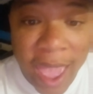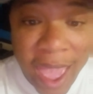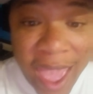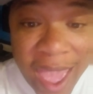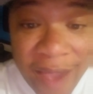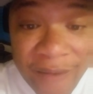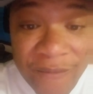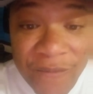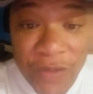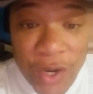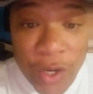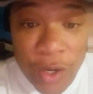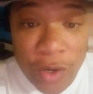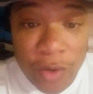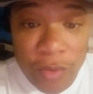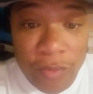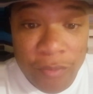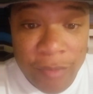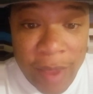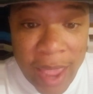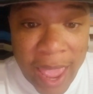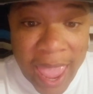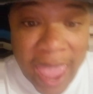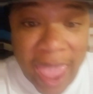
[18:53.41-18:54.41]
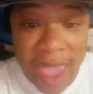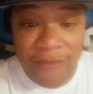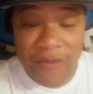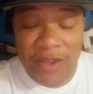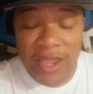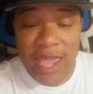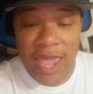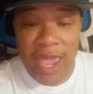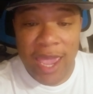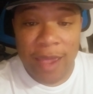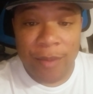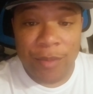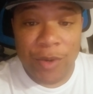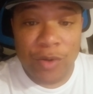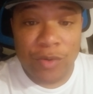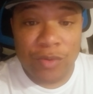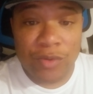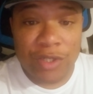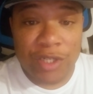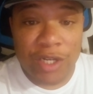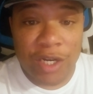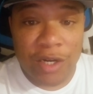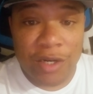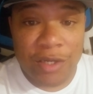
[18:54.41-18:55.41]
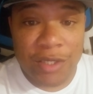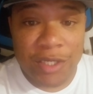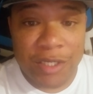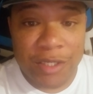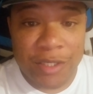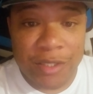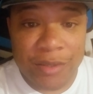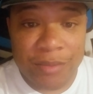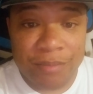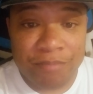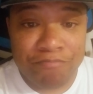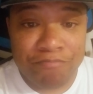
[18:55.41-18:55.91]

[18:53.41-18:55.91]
Ever. I have a Cam Newton jersey.